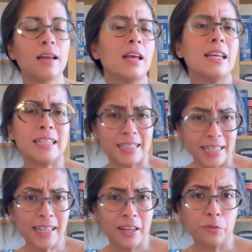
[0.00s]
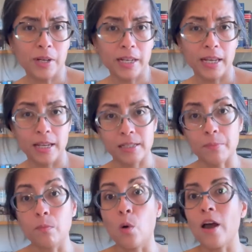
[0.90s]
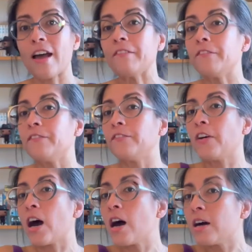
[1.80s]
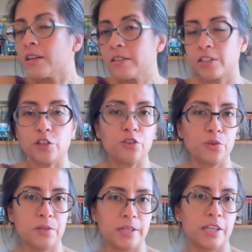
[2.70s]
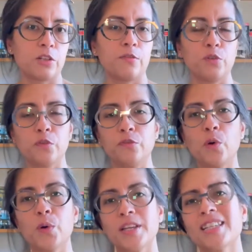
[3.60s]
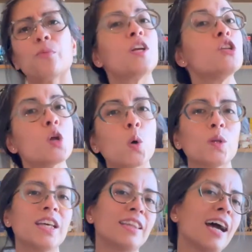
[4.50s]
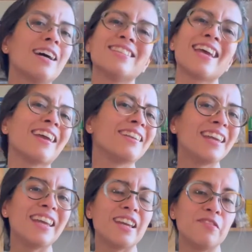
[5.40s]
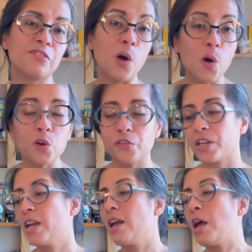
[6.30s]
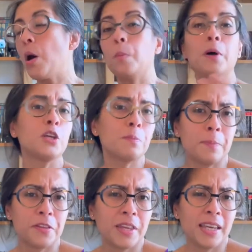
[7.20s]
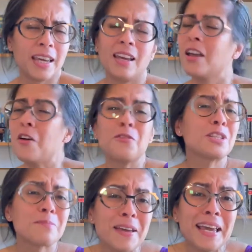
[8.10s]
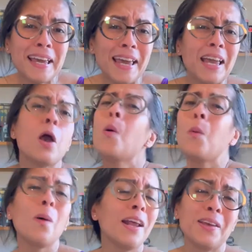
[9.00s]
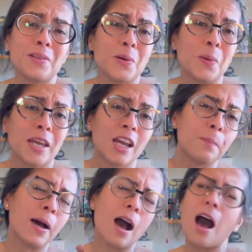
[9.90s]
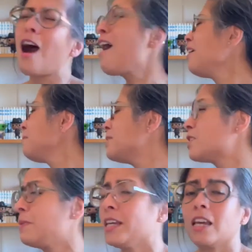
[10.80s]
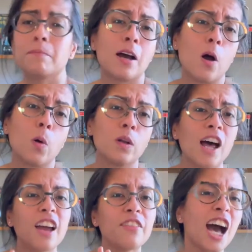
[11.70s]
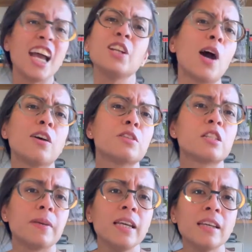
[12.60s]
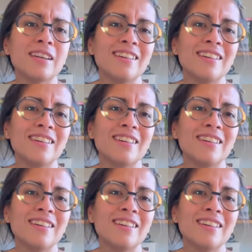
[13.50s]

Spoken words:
Singing really is a more advanced usage of your voice, and we know that there are technique involved. But you might be thinking, for speaking, what are you talking about? I've been speaking my whole life. I know how to speak.